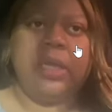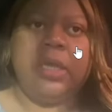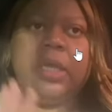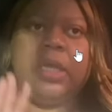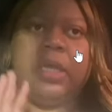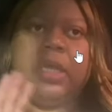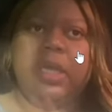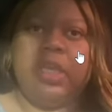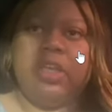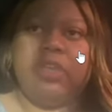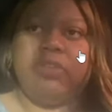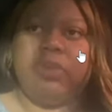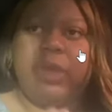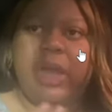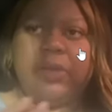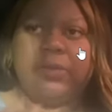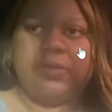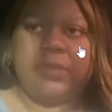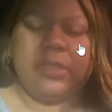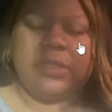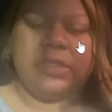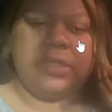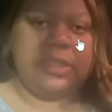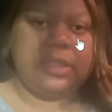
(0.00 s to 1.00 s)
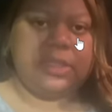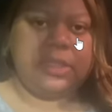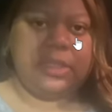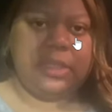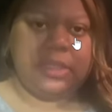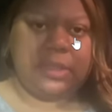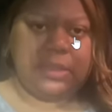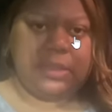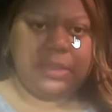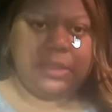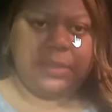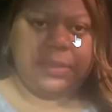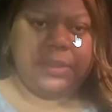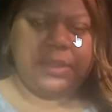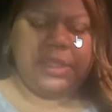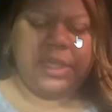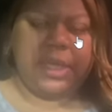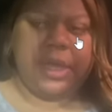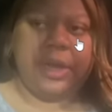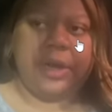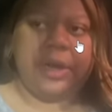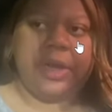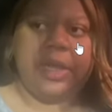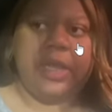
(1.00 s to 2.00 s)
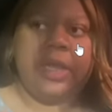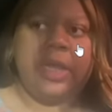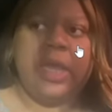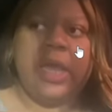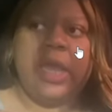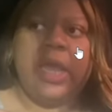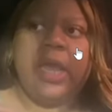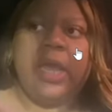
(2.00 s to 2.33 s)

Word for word: he drives us to the cemetery,